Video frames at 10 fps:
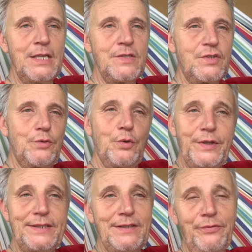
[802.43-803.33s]
So
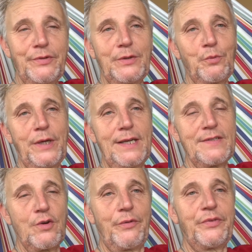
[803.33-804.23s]
the different
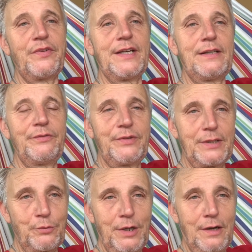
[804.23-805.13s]
ways of self
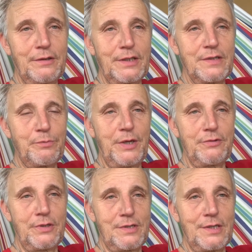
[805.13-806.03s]
that we are
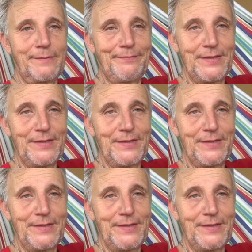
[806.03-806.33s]
experiencing,